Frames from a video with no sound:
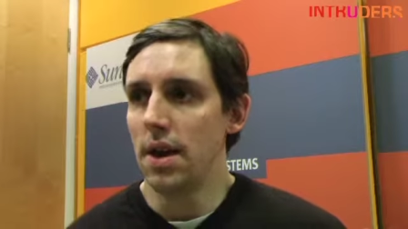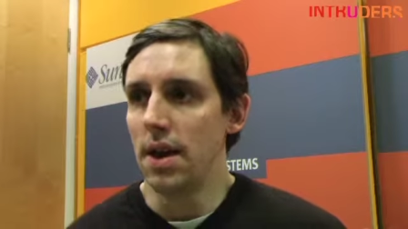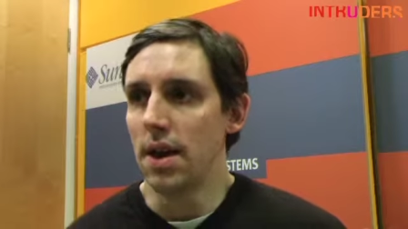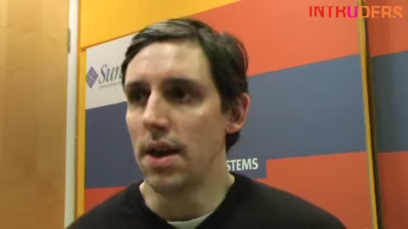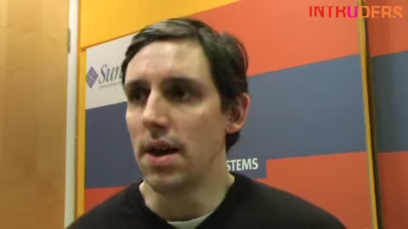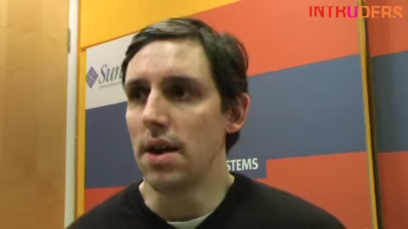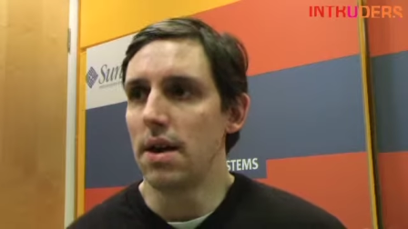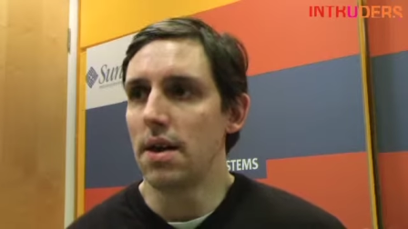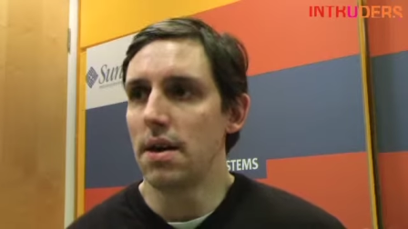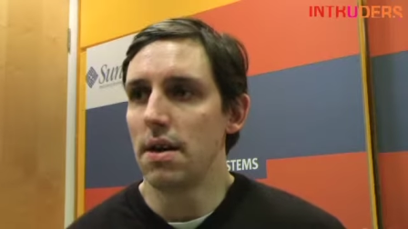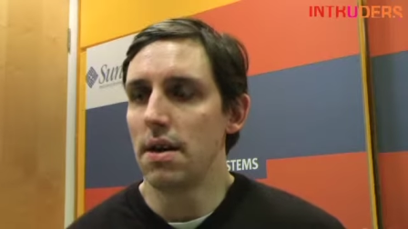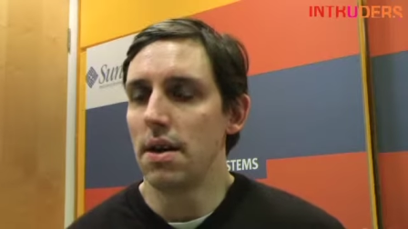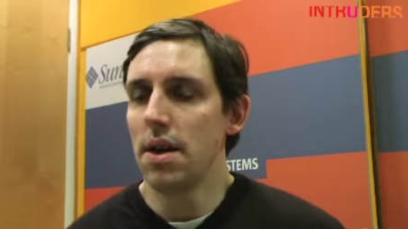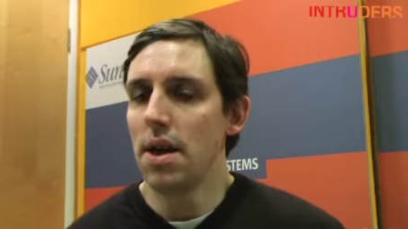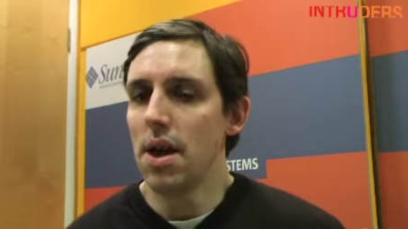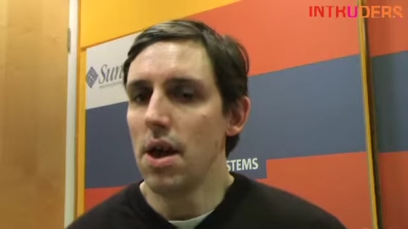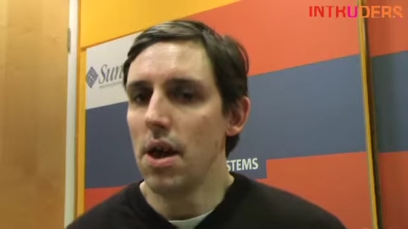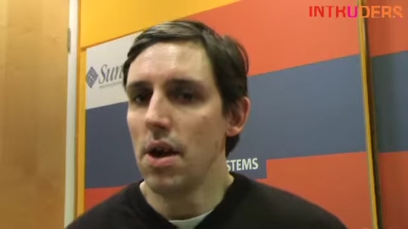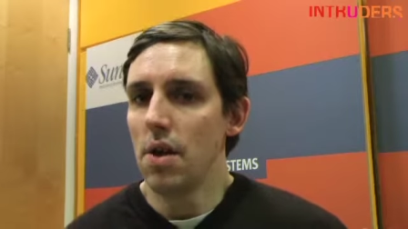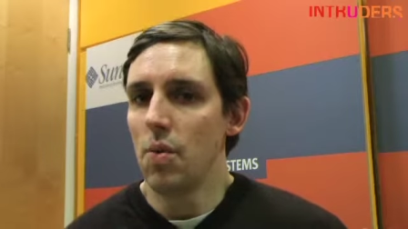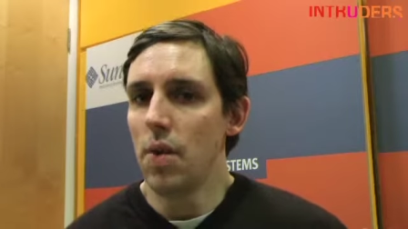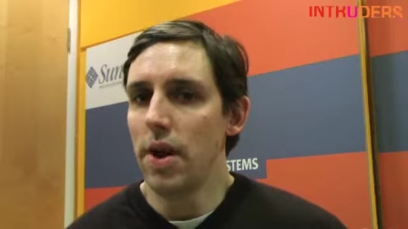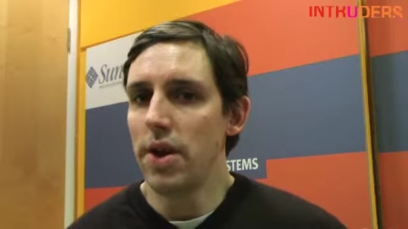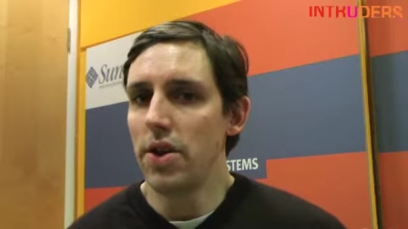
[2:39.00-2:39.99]
Yeah.
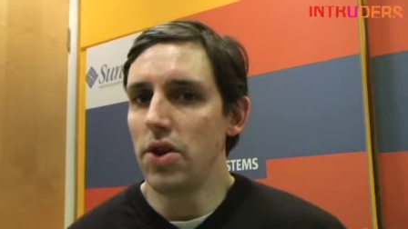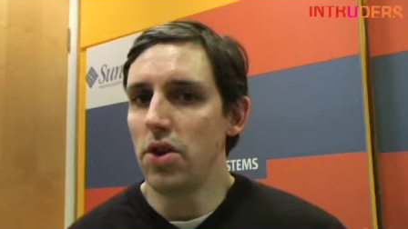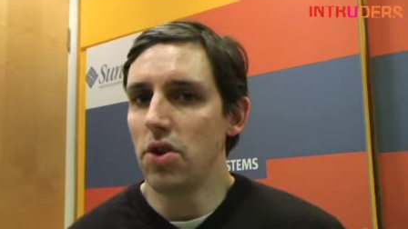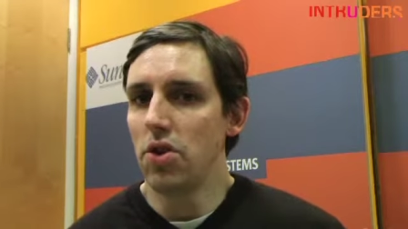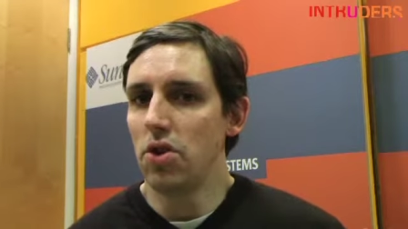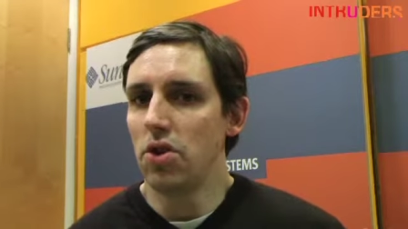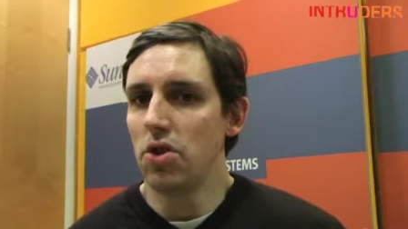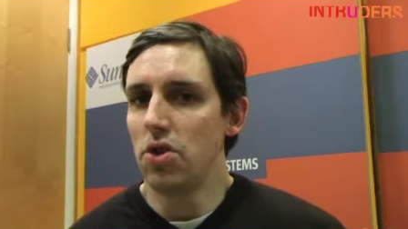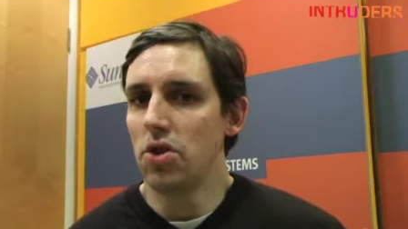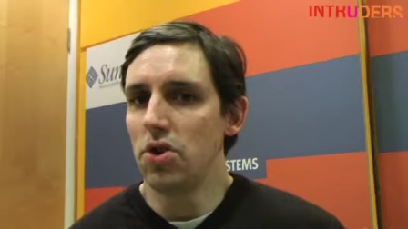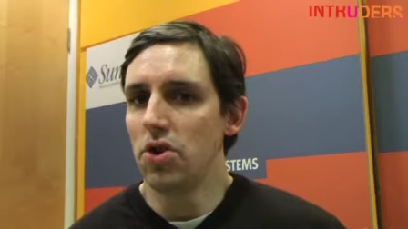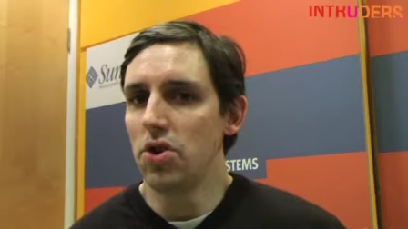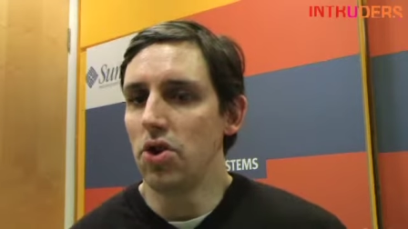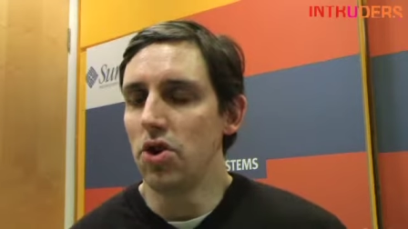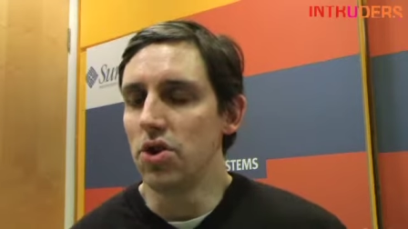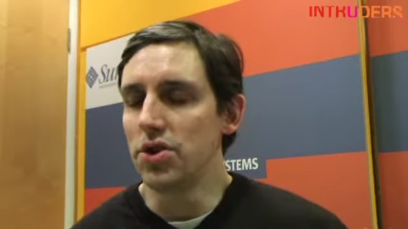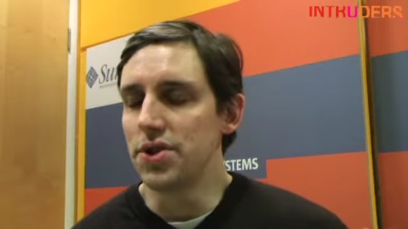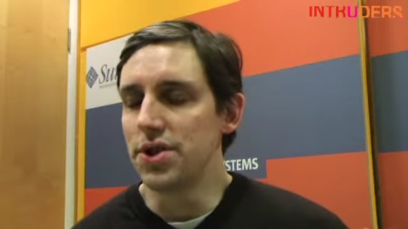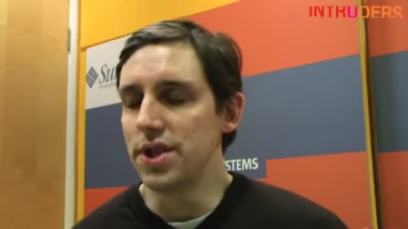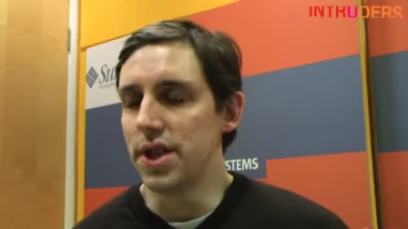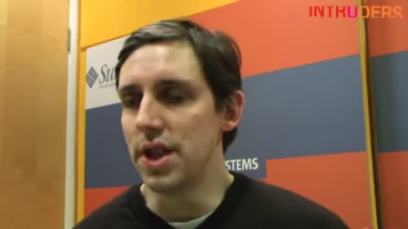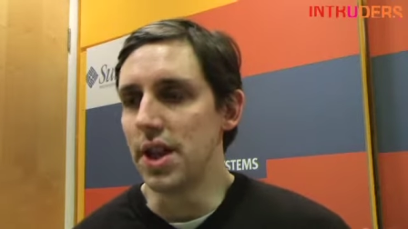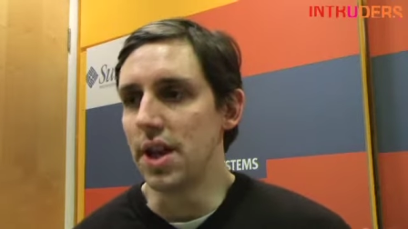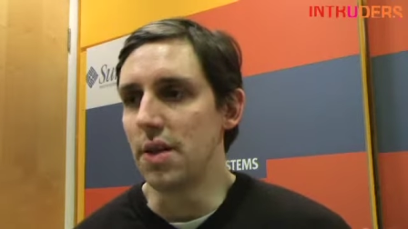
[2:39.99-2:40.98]
When you're
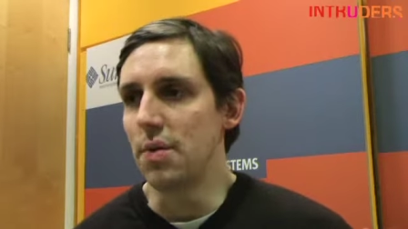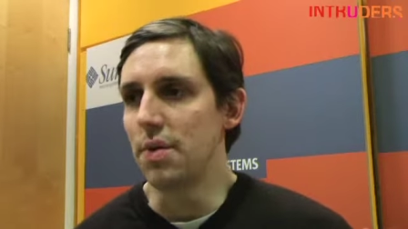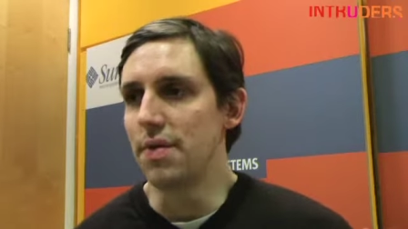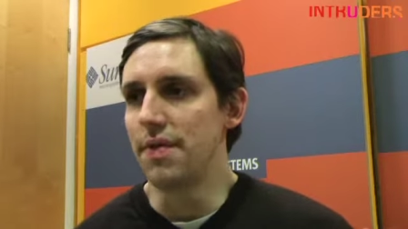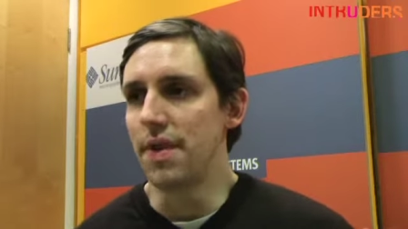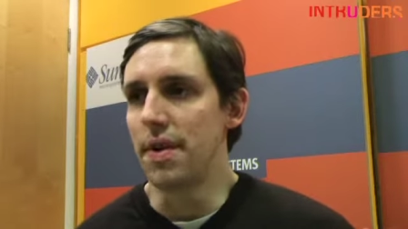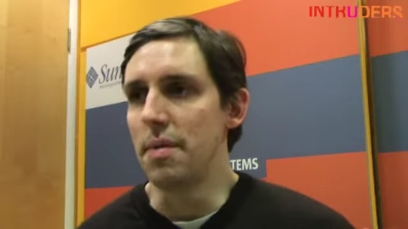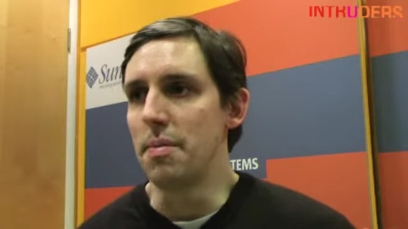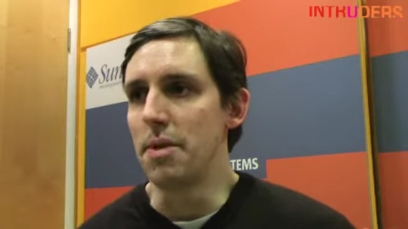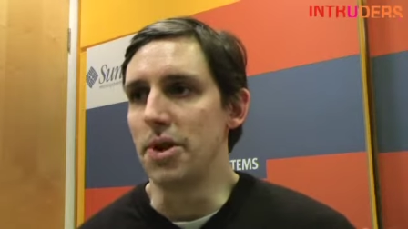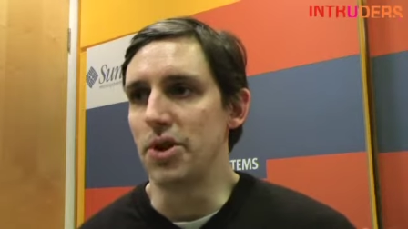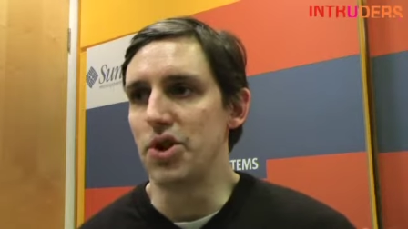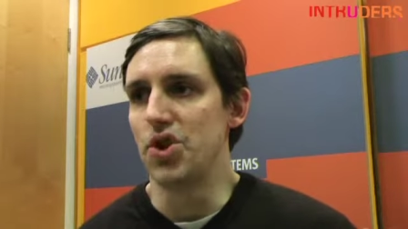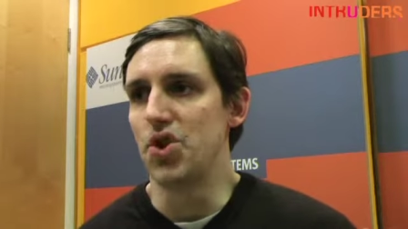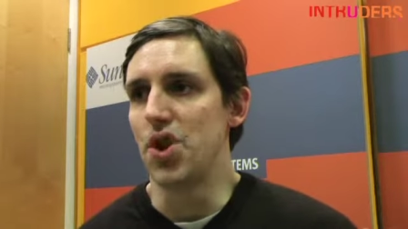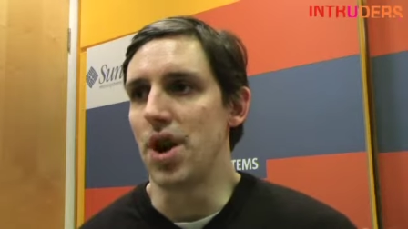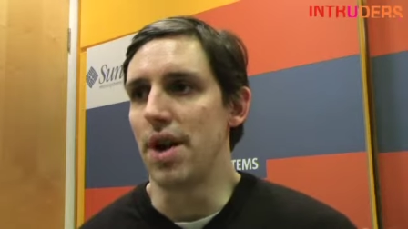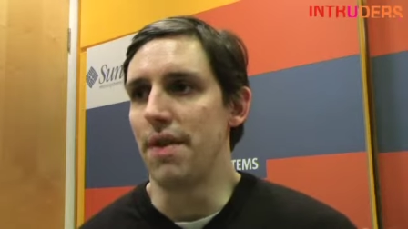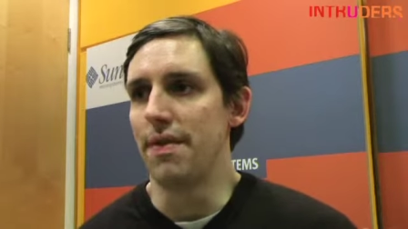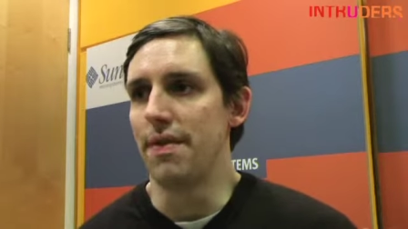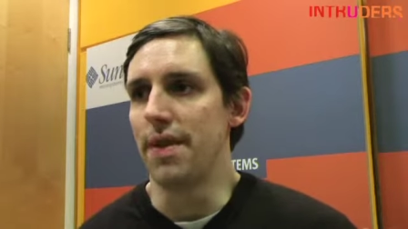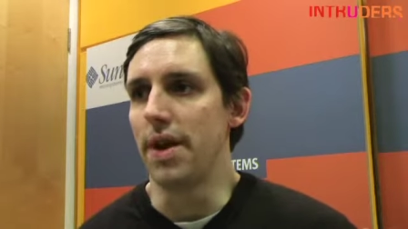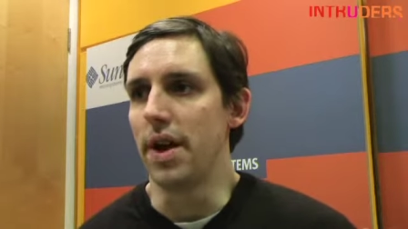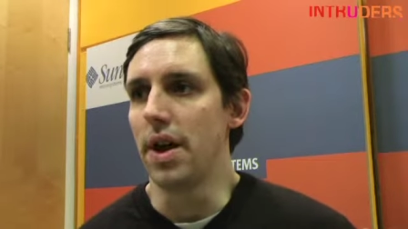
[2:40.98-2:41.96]
not dealing with very much
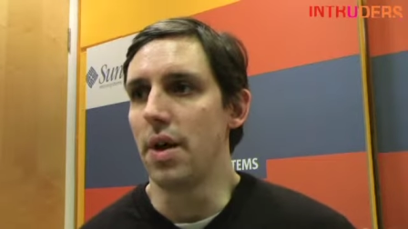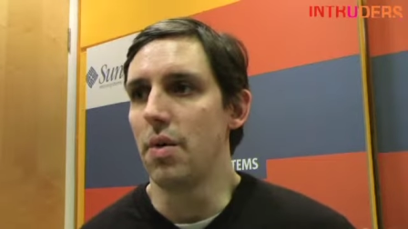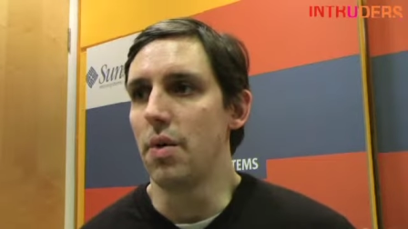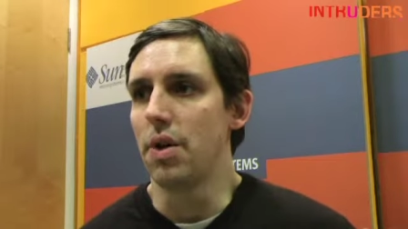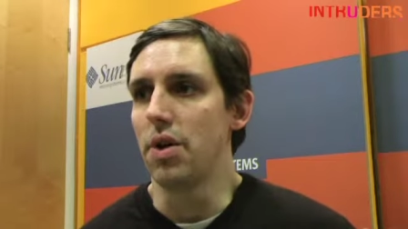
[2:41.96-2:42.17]
traffic,